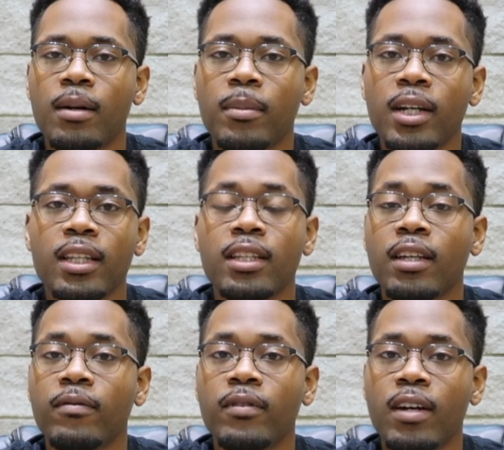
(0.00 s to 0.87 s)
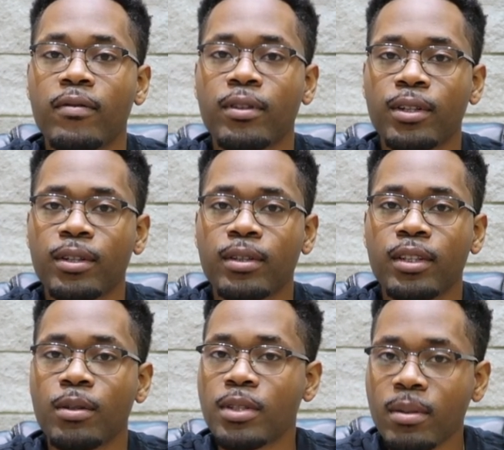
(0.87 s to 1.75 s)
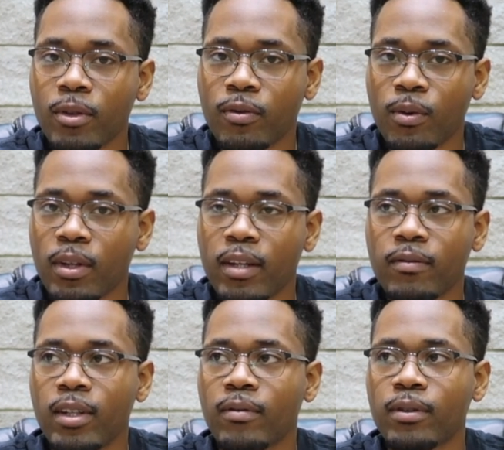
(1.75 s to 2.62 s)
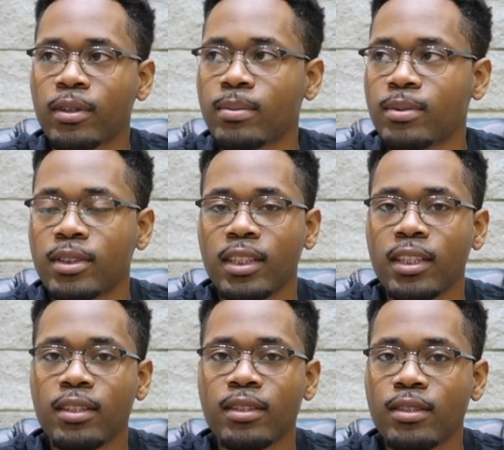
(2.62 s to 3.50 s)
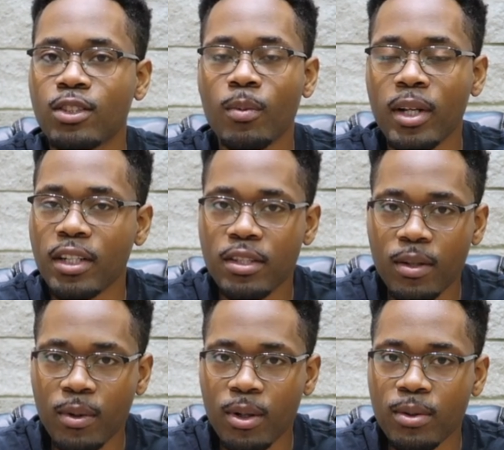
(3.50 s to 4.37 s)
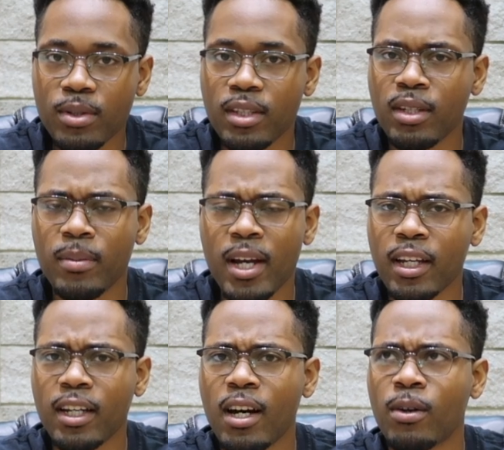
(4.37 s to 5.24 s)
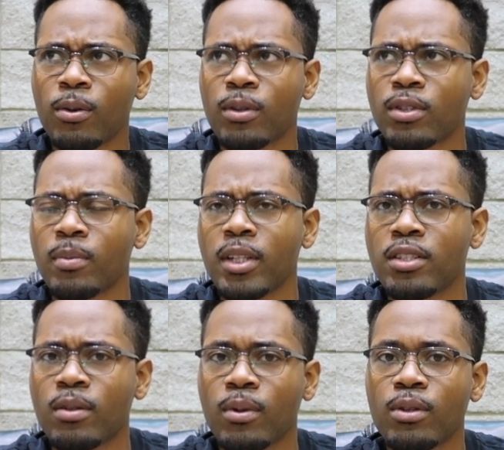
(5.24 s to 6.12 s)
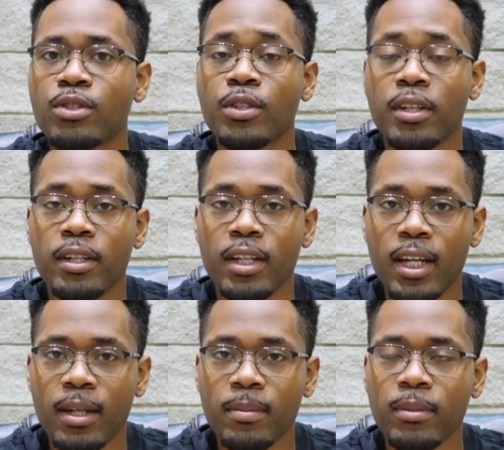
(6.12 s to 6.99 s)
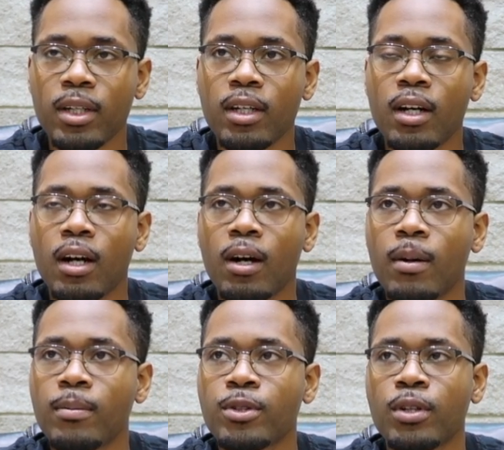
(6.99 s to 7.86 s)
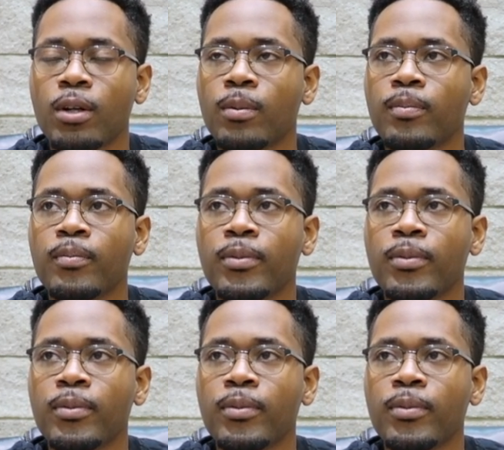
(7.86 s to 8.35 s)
money that they've never, seen before. They've never seen so many zeros in their bank account or so many zeros to their name. So